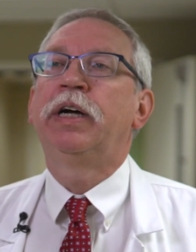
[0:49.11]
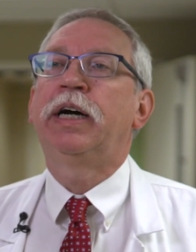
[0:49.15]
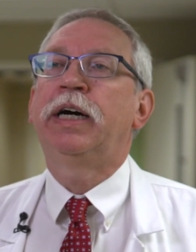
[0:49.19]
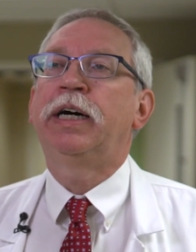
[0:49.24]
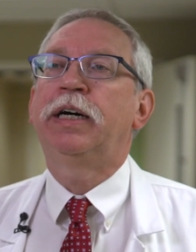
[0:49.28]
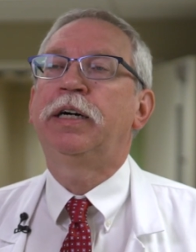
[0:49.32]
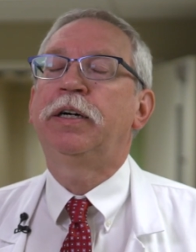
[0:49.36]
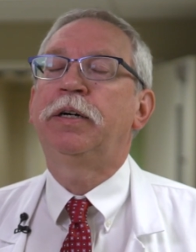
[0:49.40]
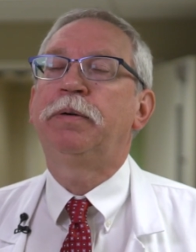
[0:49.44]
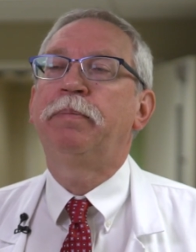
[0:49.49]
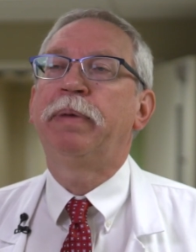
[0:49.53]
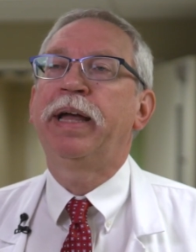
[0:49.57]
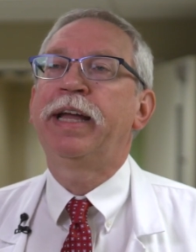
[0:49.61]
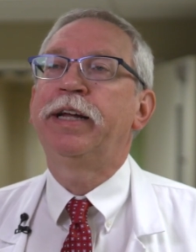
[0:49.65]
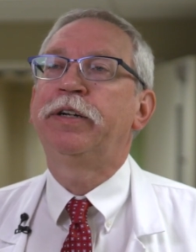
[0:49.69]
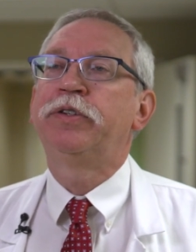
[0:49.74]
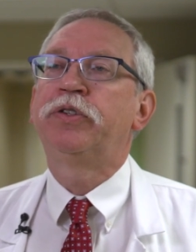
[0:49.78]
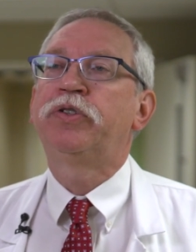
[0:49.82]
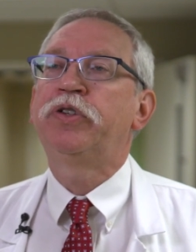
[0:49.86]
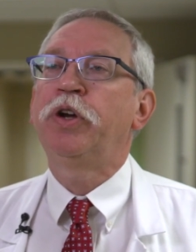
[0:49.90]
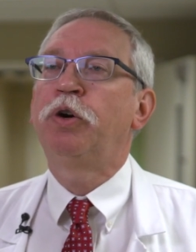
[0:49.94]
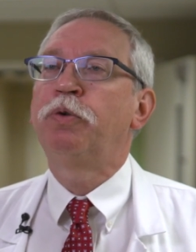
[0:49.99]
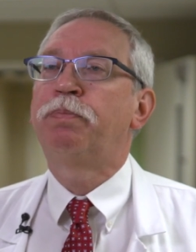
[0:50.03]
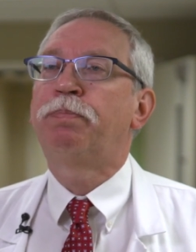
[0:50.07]

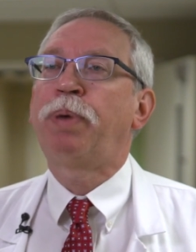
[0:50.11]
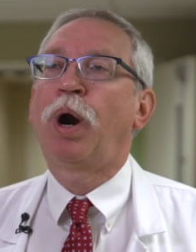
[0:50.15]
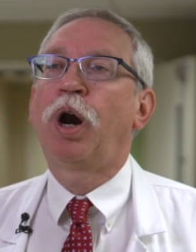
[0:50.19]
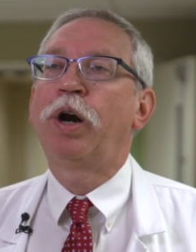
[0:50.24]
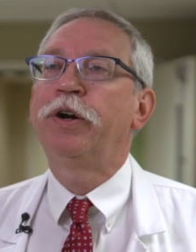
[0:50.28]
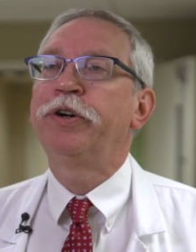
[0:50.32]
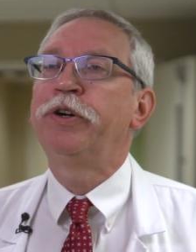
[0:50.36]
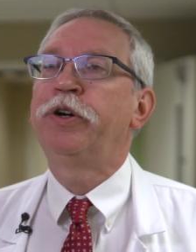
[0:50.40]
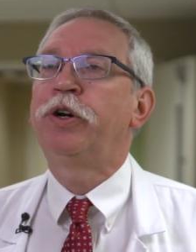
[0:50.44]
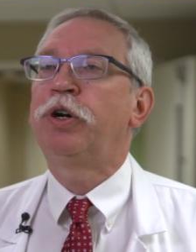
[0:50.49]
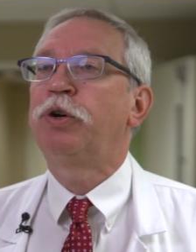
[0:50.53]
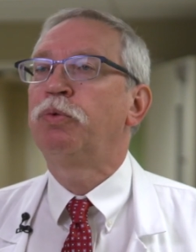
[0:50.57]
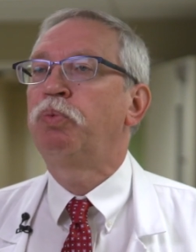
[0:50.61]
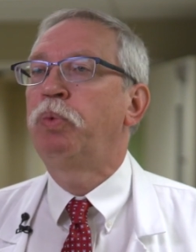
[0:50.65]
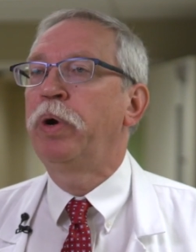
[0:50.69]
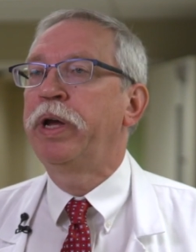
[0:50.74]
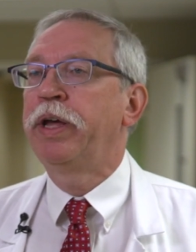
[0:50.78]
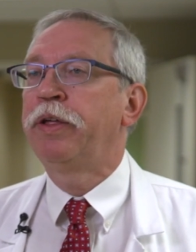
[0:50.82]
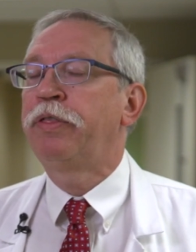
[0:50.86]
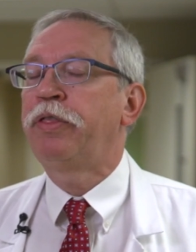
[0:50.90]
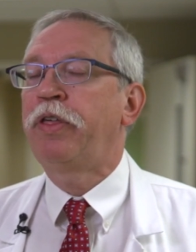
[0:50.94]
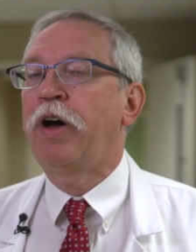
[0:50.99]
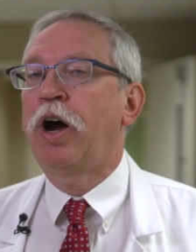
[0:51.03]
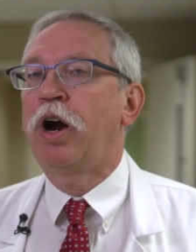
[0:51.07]
And so partner
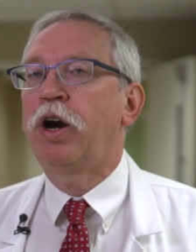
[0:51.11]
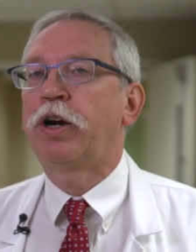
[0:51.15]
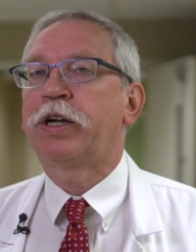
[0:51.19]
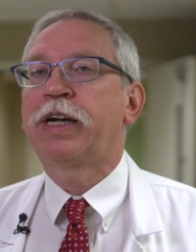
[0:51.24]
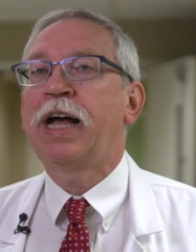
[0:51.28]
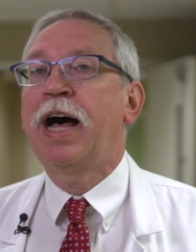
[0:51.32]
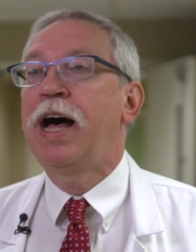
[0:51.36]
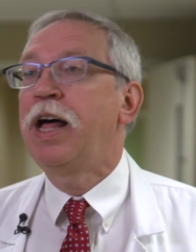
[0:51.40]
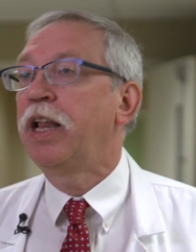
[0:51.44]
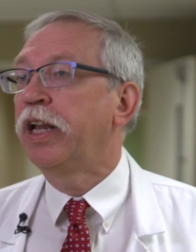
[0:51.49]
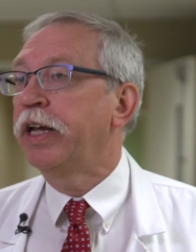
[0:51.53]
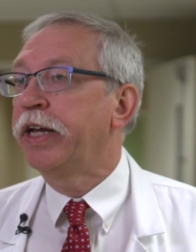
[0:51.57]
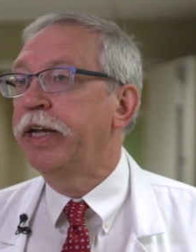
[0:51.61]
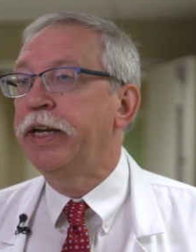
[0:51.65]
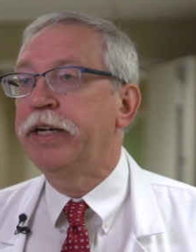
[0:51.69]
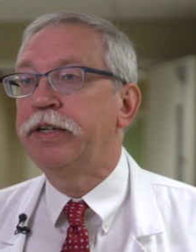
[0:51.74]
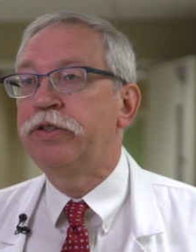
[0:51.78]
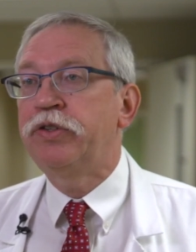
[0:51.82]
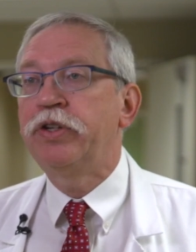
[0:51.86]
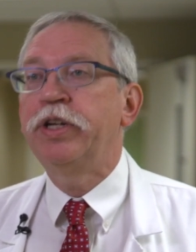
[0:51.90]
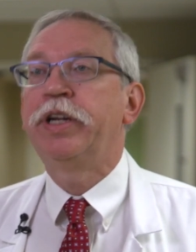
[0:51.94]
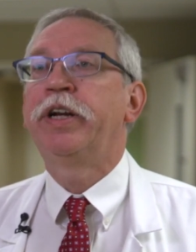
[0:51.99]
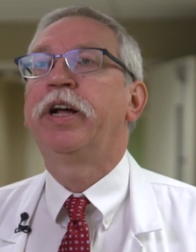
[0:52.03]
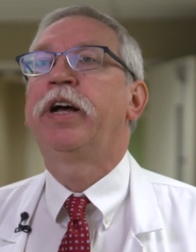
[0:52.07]
with our
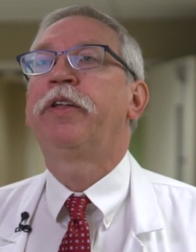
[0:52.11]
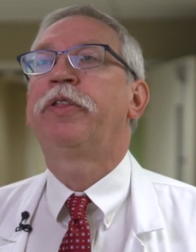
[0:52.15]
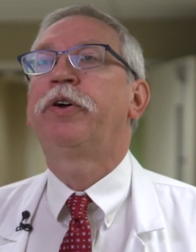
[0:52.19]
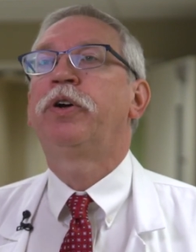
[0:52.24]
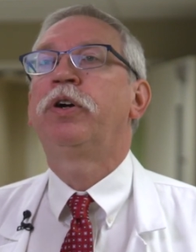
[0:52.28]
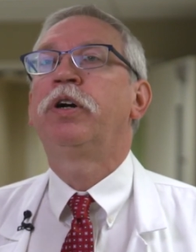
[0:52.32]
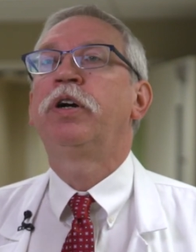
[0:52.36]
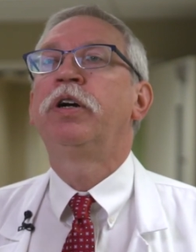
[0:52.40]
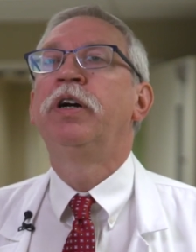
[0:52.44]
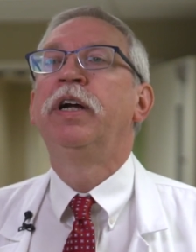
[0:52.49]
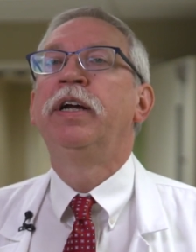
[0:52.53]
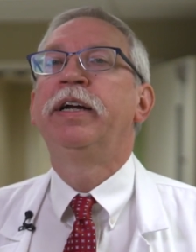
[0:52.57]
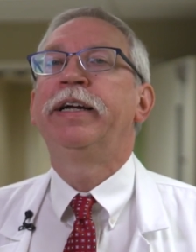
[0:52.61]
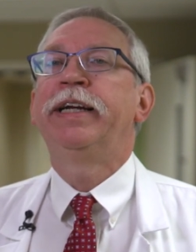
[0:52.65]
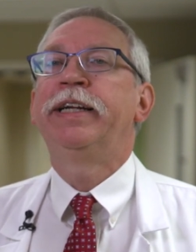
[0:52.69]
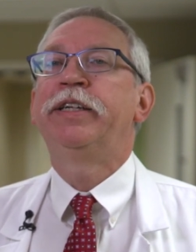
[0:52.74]
colleagues in other